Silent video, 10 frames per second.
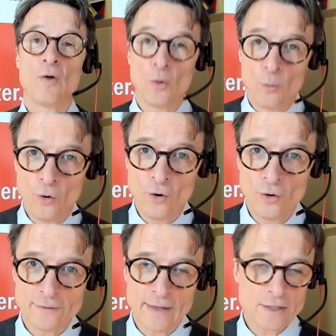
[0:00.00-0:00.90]
for the
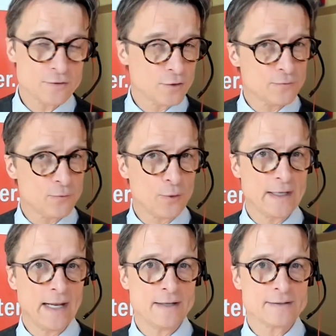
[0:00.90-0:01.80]
world, not just for
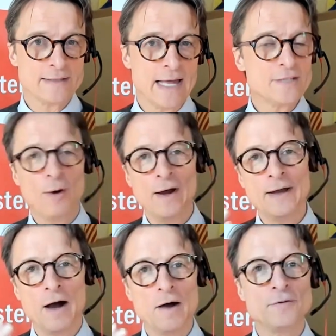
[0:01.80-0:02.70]
Canadians. That's
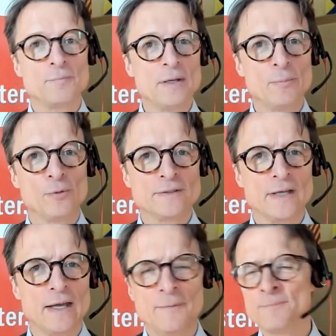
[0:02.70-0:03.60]
why often people
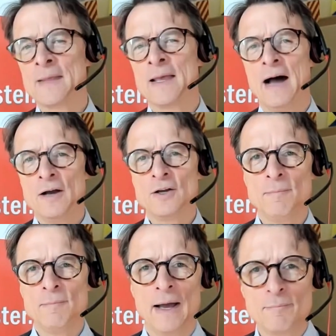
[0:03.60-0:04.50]
say, How
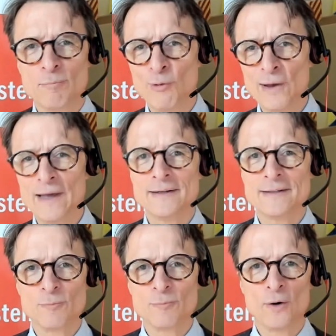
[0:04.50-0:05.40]
come my bread
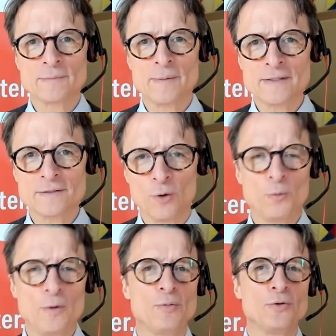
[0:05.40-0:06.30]
is more expensive?
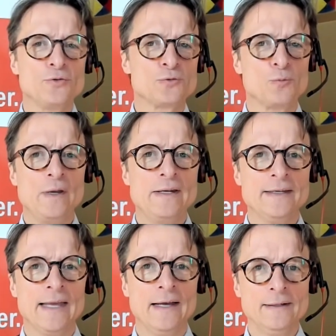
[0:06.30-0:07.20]
Don't we produce wheat
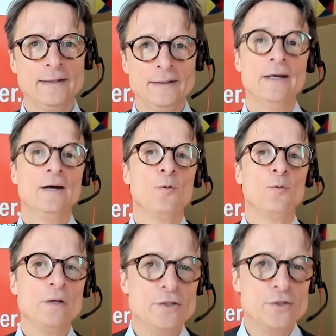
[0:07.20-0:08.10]
in Canada?
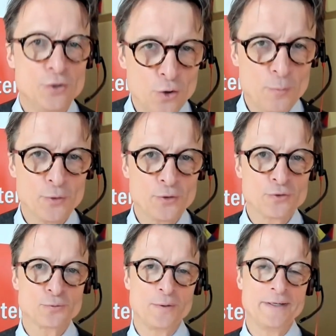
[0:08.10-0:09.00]
We do
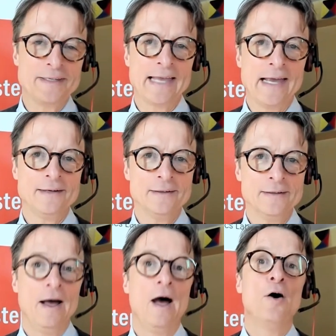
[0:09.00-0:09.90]
produce wheat in
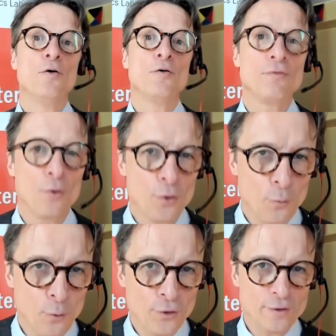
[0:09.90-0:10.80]
Canada for the
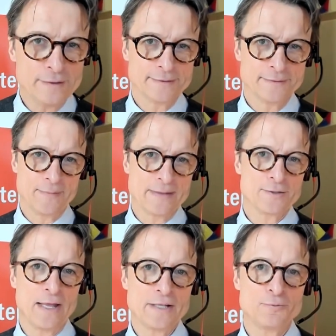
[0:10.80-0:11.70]
world. And
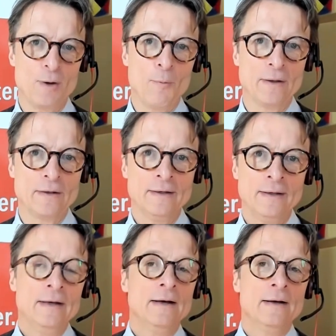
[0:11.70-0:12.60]
so that's why when